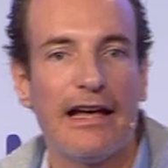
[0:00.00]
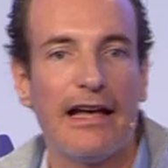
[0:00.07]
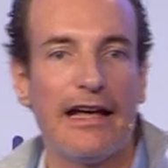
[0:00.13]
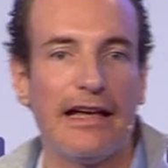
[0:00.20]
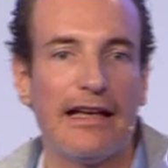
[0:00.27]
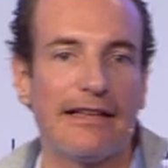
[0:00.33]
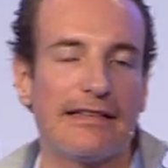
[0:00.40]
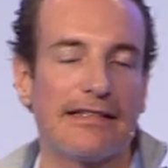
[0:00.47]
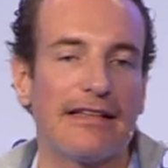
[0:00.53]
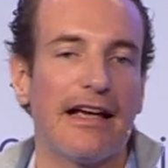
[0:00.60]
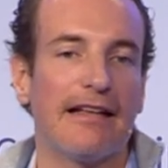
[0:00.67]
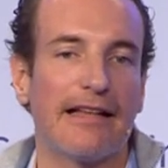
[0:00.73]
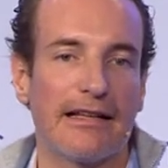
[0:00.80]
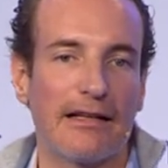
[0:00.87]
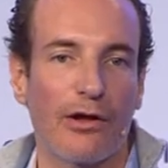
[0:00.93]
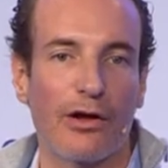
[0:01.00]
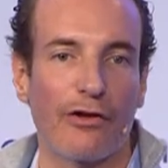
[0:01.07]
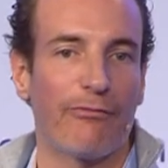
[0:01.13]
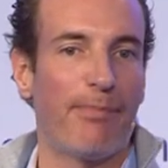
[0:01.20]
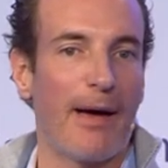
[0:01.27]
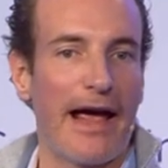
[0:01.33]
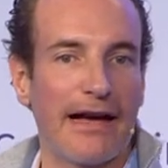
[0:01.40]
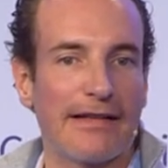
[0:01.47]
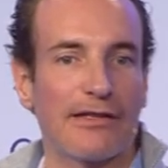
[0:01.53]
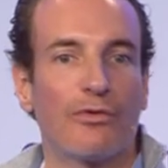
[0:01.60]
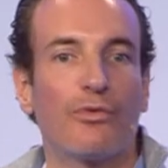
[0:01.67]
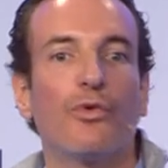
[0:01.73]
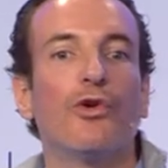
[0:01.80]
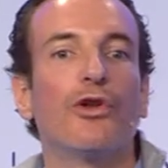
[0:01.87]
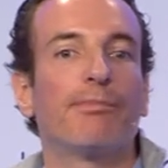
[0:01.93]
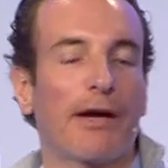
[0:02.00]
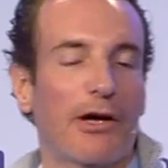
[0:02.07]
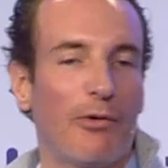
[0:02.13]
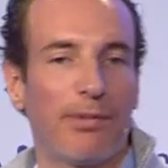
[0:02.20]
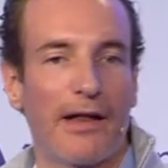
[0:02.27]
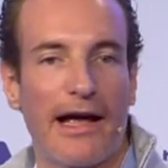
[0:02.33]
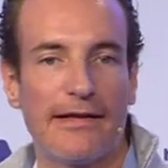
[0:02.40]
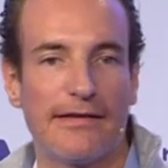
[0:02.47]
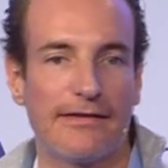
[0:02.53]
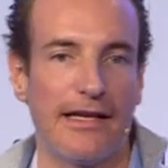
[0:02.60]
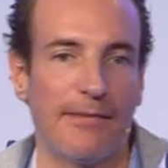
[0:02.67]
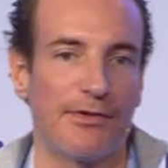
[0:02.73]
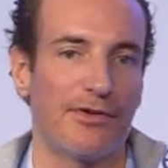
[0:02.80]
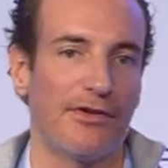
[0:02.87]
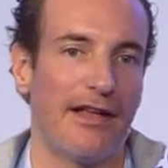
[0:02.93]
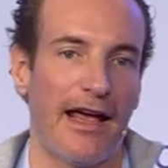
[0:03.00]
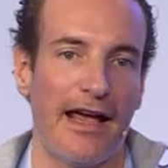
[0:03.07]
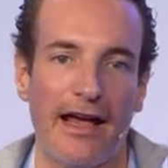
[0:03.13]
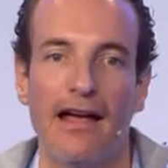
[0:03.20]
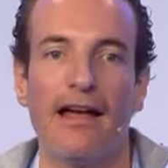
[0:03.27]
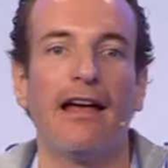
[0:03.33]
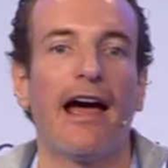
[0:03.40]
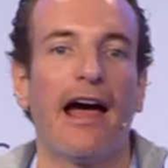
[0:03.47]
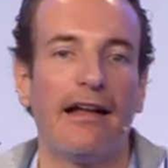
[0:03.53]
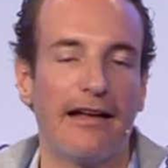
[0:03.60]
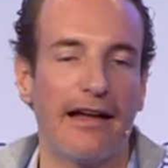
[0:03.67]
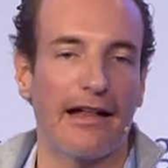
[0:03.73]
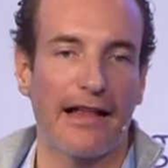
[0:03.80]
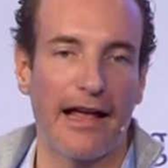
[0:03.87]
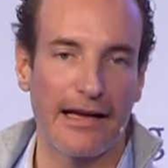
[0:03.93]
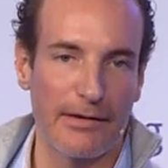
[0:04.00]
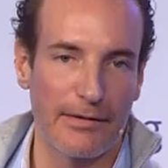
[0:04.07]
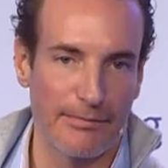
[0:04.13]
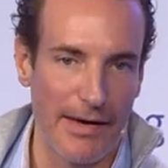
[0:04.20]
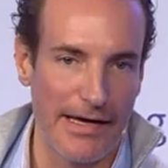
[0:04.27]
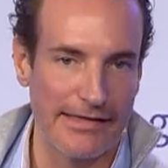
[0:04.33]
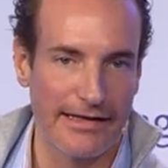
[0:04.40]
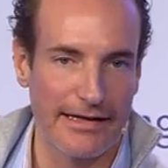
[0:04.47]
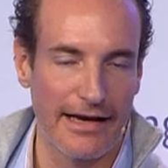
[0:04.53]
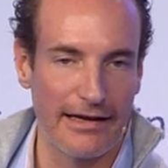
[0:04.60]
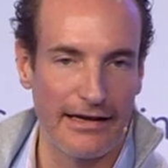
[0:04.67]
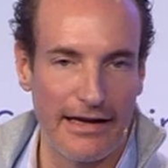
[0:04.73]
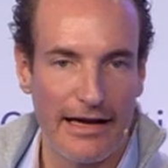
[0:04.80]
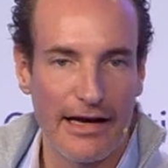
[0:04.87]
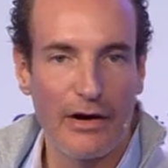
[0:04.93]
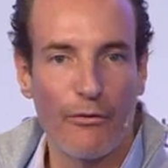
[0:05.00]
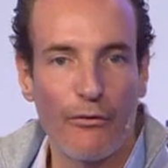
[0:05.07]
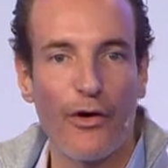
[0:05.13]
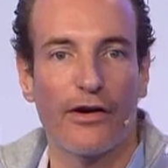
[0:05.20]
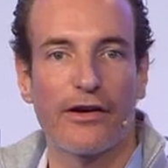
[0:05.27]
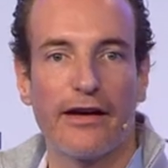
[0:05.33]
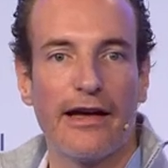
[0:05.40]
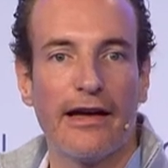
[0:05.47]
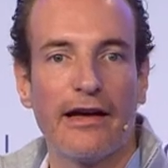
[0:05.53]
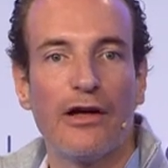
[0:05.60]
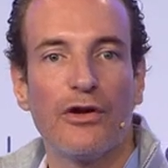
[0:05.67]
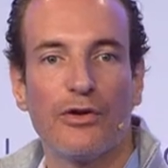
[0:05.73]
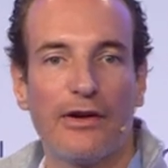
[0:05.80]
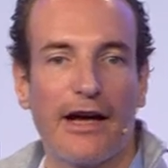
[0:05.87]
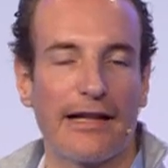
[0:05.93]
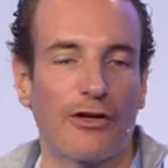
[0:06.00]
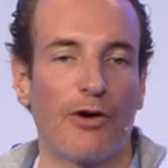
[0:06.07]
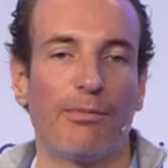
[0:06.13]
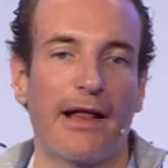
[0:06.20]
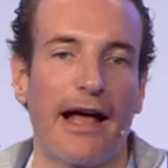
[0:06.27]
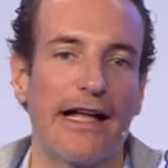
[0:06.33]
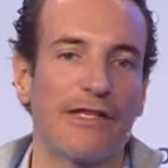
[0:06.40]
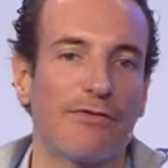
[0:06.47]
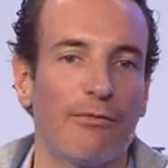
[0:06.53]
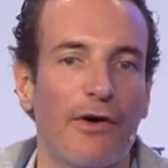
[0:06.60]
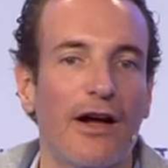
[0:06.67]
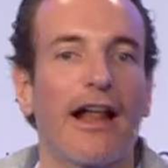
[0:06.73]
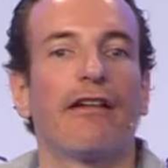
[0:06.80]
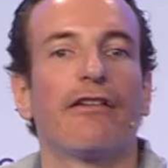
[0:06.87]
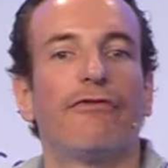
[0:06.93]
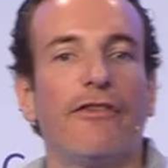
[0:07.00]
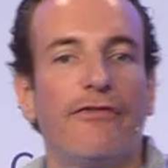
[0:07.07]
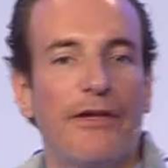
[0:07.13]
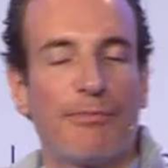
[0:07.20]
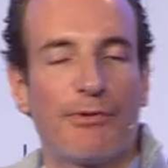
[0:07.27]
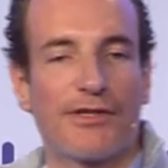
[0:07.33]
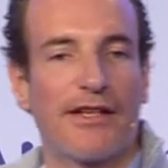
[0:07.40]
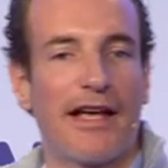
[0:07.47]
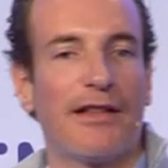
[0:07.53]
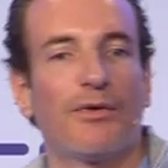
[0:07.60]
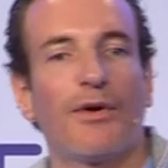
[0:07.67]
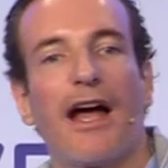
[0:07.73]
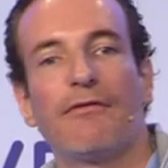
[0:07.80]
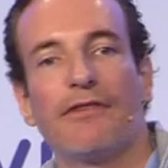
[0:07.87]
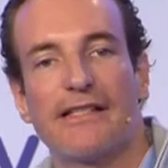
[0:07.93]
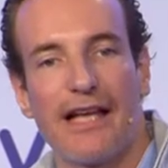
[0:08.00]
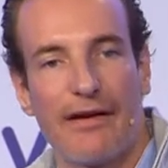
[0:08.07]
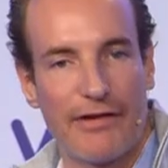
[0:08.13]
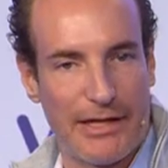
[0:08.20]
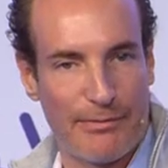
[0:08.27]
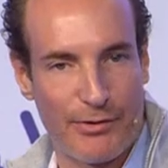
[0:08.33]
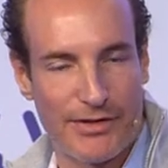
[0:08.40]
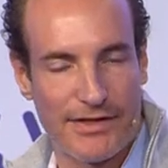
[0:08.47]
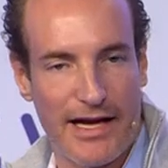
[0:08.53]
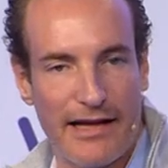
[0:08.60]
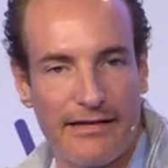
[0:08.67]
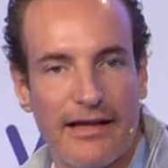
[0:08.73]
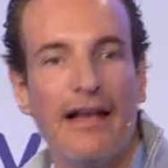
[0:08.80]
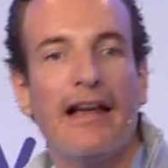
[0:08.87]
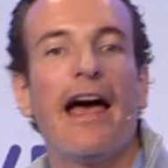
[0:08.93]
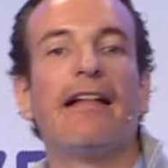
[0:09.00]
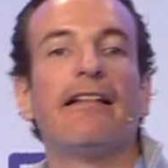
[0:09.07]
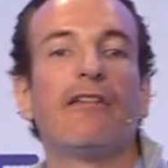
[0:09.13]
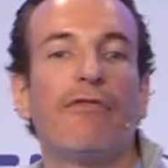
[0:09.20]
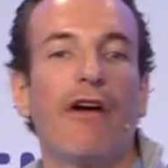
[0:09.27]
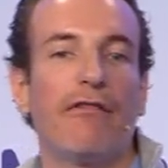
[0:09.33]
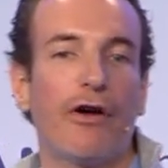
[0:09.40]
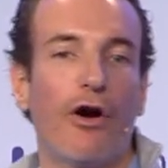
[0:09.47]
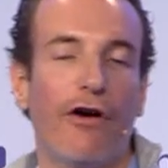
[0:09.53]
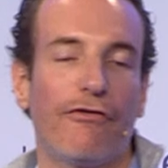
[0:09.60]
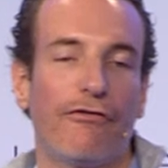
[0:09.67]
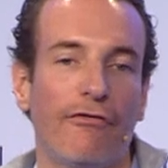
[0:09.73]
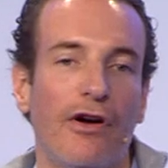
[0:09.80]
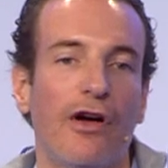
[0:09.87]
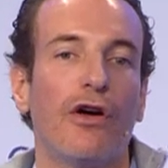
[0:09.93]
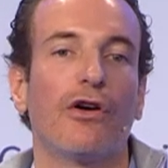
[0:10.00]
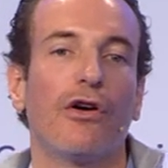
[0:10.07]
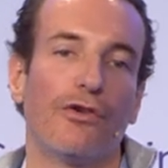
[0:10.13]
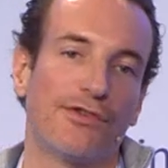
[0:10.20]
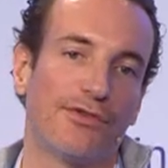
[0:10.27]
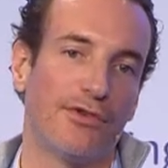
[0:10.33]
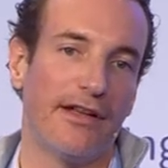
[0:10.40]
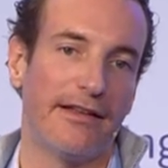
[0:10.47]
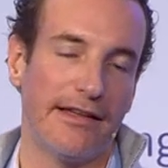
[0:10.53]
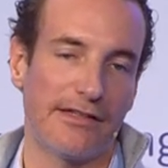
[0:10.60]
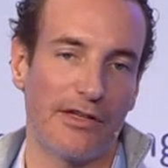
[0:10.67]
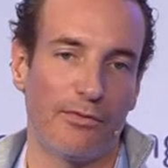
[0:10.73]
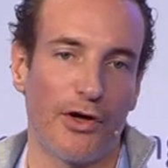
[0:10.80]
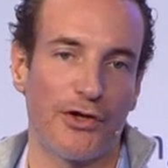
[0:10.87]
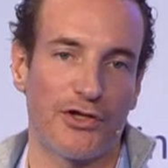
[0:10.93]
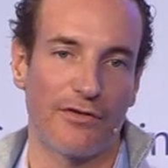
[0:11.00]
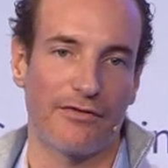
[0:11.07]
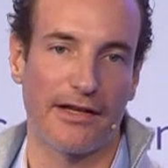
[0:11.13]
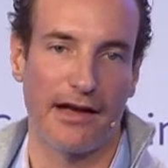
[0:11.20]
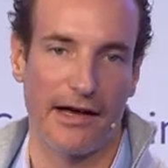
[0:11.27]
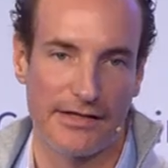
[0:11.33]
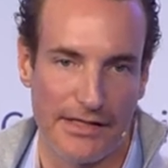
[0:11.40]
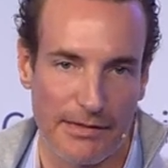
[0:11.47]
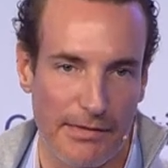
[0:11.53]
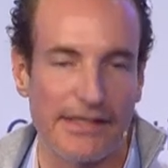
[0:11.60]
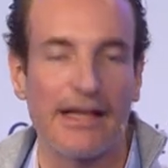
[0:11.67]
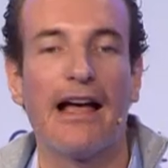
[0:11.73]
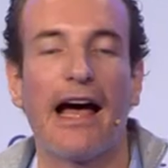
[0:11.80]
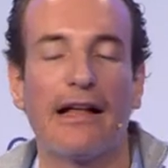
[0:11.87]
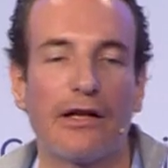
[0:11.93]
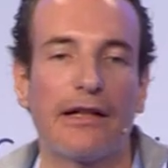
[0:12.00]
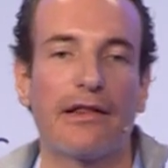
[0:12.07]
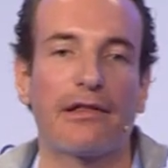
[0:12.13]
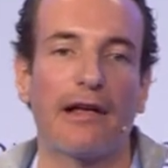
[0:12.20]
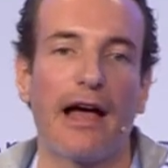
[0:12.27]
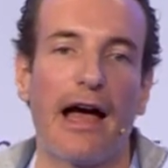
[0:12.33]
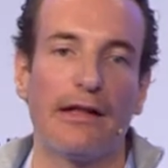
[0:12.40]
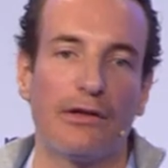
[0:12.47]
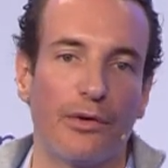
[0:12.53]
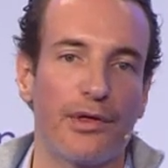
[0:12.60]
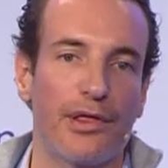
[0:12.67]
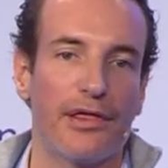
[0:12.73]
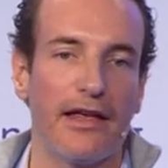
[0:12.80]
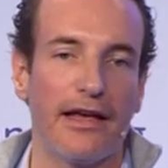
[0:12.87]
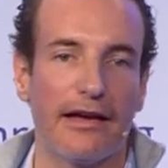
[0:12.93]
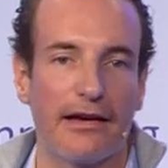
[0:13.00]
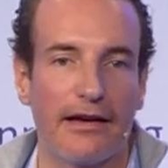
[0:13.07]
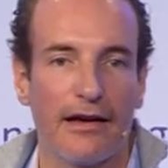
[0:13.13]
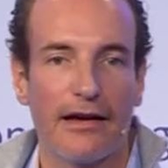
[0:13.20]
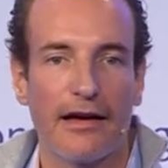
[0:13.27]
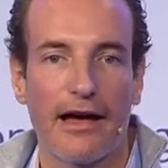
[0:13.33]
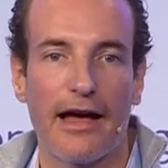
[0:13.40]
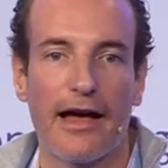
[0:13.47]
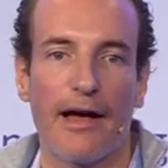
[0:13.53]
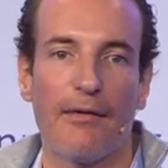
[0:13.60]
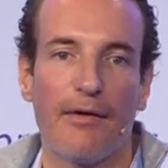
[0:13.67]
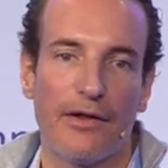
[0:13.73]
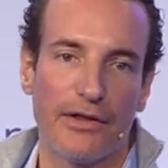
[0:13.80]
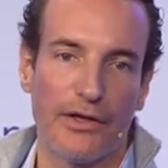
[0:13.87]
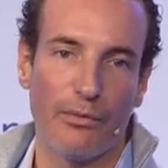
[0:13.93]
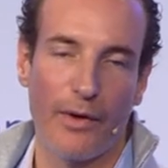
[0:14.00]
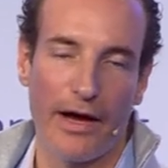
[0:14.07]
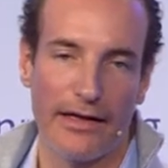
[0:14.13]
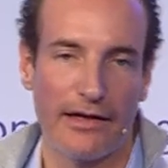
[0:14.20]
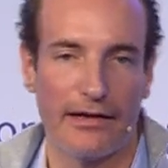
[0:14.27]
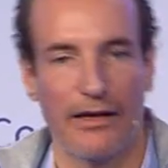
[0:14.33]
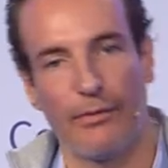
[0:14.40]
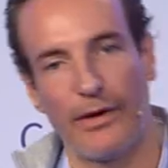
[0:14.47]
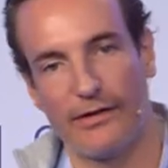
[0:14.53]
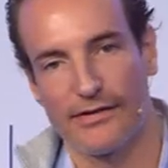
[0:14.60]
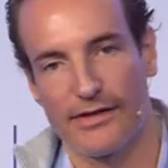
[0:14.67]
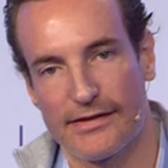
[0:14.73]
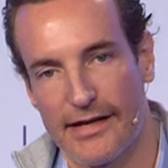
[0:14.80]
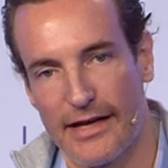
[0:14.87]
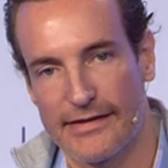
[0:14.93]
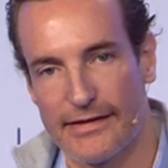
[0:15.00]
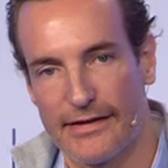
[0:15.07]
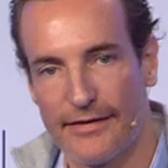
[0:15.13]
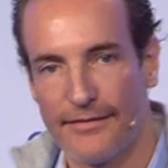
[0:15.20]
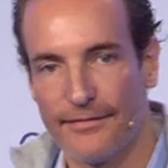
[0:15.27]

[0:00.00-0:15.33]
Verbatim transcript: is that a lot of banks are ruled by compliance teams today, and they are like basically working to get compliance from 150% to 170%, and that very often goes to the disadvantage of the customers. And that's, I don't think, uh, the, way, the way to success.